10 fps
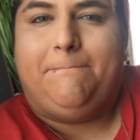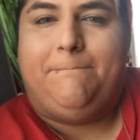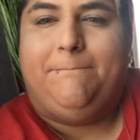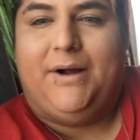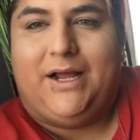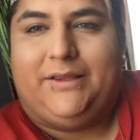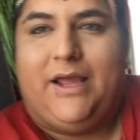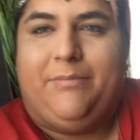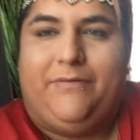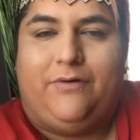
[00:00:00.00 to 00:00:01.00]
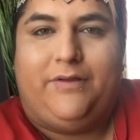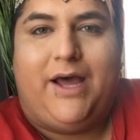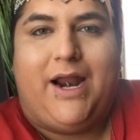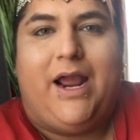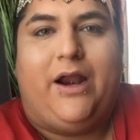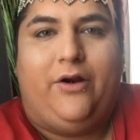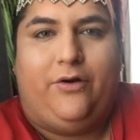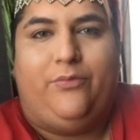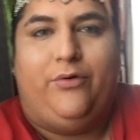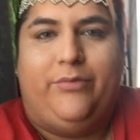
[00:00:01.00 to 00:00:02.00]
but then before that, I had
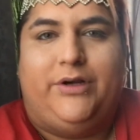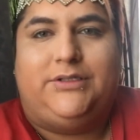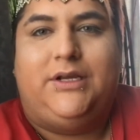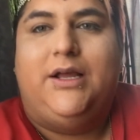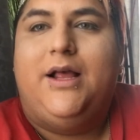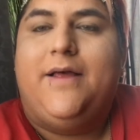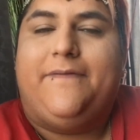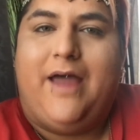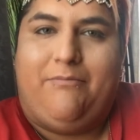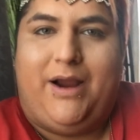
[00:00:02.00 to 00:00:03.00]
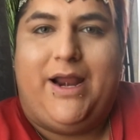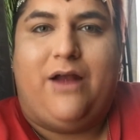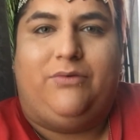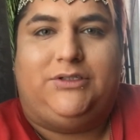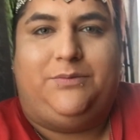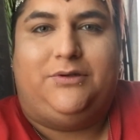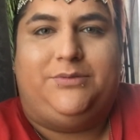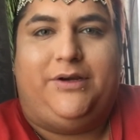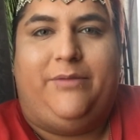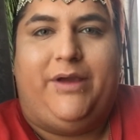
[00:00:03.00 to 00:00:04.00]
heard rumors that my dad was supposed to be
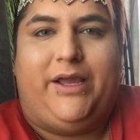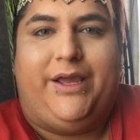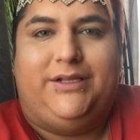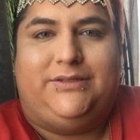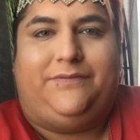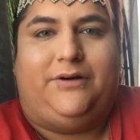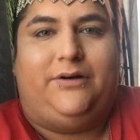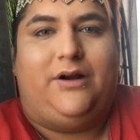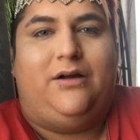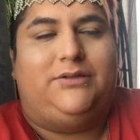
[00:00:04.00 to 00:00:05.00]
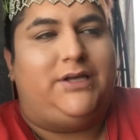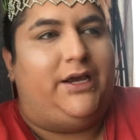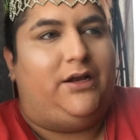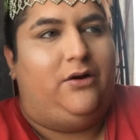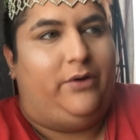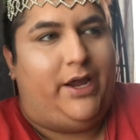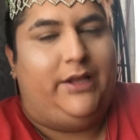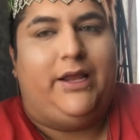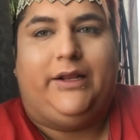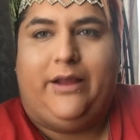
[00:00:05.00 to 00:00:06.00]
gonna make a quince for her. I was like, okay,
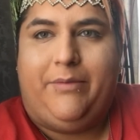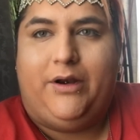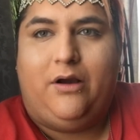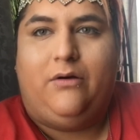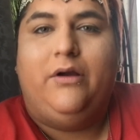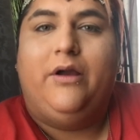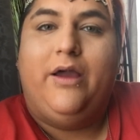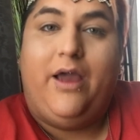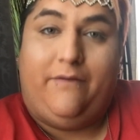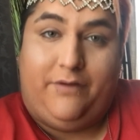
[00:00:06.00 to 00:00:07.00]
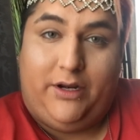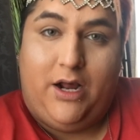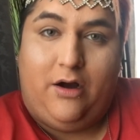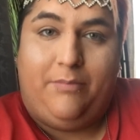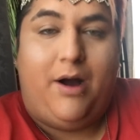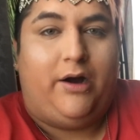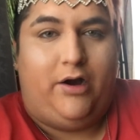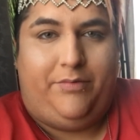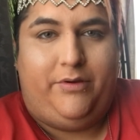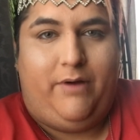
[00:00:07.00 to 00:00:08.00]
like let me know if you need help. I'll
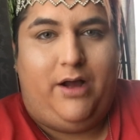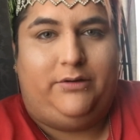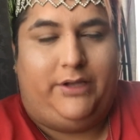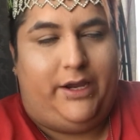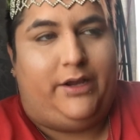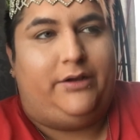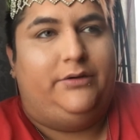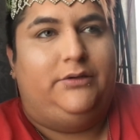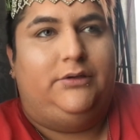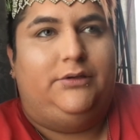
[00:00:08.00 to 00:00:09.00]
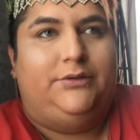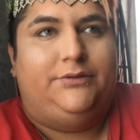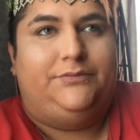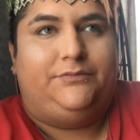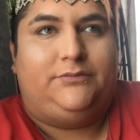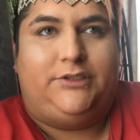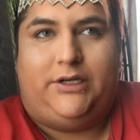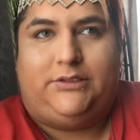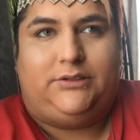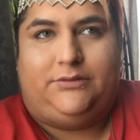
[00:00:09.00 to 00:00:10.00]
help you out. Like,
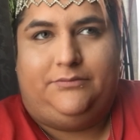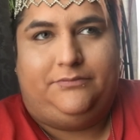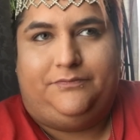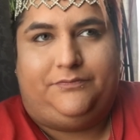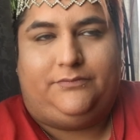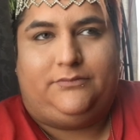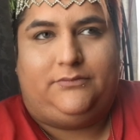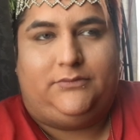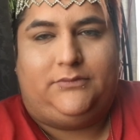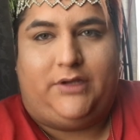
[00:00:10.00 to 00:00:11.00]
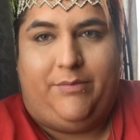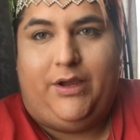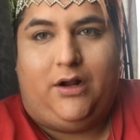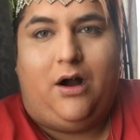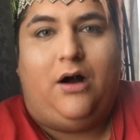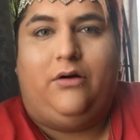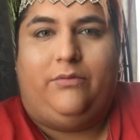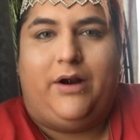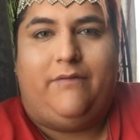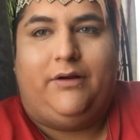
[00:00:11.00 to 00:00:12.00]
just give me a call or
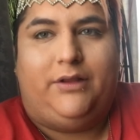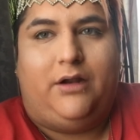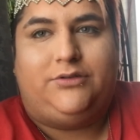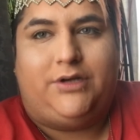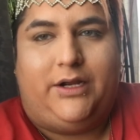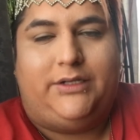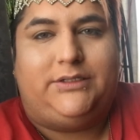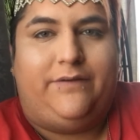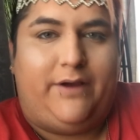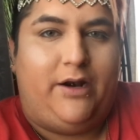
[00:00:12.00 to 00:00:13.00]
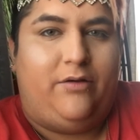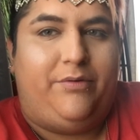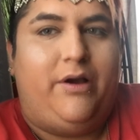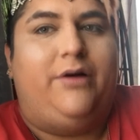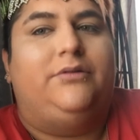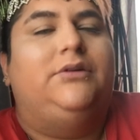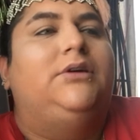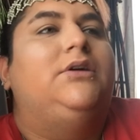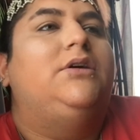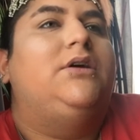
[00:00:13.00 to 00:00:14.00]
whatever, and then I'll try to see if I can help you out.
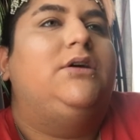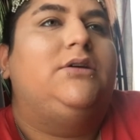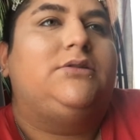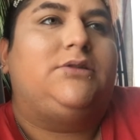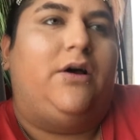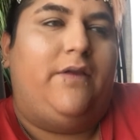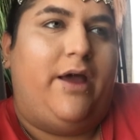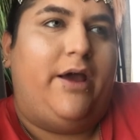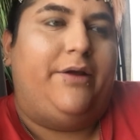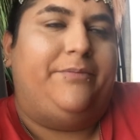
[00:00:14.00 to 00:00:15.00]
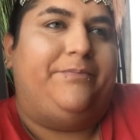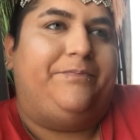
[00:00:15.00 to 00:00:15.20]
So then